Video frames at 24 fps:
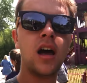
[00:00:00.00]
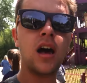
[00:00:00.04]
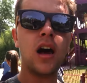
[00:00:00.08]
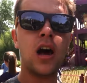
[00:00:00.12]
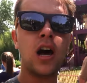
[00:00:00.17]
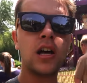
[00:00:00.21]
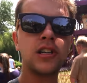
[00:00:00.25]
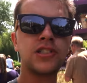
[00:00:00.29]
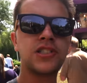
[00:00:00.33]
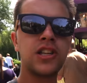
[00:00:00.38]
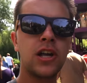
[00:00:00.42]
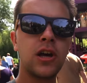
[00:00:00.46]

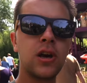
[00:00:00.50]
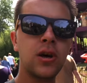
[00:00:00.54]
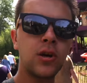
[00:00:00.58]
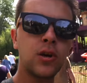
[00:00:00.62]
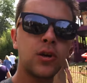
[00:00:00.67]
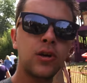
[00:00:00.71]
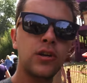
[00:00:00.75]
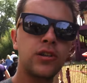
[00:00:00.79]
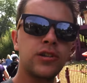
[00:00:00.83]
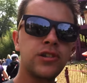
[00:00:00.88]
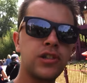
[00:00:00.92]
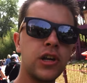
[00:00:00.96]

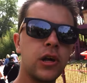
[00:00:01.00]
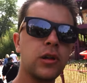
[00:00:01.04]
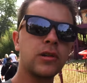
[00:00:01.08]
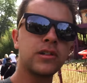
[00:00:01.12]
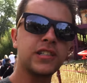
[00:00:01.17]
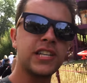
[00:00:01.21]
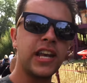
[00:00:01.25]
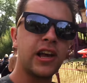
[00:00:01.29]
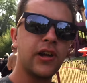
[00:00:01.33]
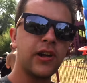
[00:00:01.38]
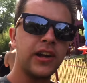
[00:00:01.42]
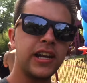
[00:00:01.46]
Also,
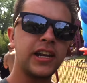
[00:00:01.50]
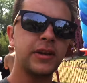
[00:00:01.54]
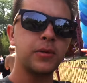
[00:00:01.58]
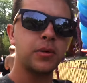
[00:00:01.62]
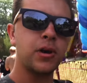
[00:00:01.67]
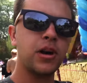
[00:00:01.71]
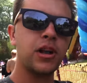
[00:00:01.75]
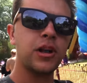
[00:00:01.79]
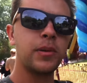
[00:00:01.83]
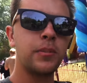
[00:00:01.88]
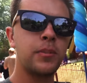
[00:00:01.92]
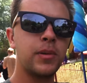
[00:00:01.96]
don't tell
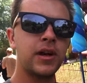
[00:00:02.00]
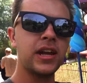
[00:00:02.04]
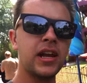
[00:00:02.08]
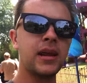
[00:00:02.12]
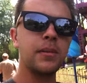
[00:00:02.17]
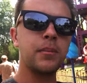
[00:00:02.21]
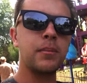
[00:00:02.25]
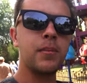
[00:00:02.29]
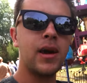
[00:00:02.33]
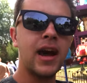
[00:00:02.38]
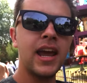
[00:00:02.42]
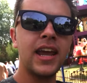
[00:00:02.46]
anyone, but
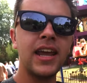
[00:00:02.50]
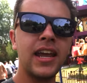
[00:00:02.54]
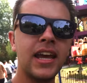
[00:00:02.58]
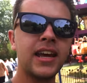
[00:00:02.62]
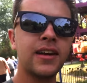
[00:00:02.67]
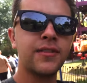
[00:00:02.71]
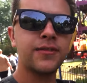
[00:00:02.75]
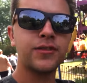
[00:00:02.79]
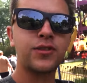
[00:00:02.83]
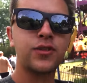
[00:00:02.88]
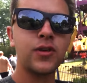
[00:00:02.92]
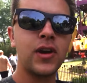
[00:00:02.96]
I might
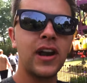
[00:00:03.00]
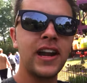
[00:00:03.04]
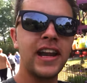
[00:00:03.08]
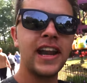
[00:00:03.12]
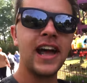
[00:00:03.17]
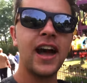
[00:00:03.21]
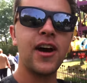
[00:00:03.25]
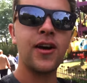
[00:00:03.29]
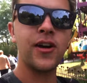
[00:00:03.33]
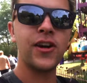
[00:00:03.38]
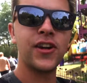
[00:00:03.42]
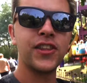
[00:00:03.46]
have grayed
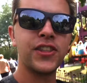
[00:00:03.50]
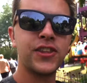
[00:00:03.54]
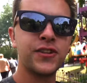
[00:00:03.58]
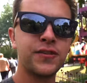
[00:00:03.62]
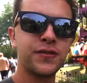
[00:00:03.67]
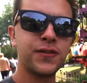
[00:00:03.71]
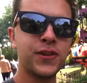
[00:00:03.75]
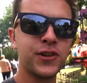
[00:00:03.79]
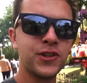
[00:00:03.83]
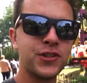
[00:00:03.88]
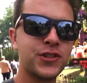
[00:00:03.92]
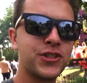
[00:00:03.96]
out on the
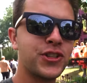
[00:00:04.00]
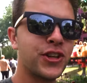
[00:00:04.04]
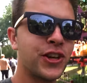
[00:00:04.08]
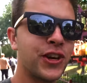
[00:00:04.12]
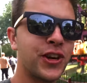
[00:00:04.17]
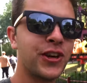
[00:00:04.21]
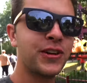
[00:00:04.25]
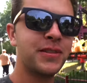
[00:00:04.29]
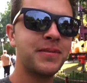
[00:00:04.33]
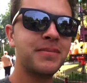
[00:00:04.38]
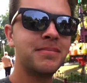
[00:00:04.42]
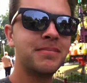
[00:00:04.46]
first turn.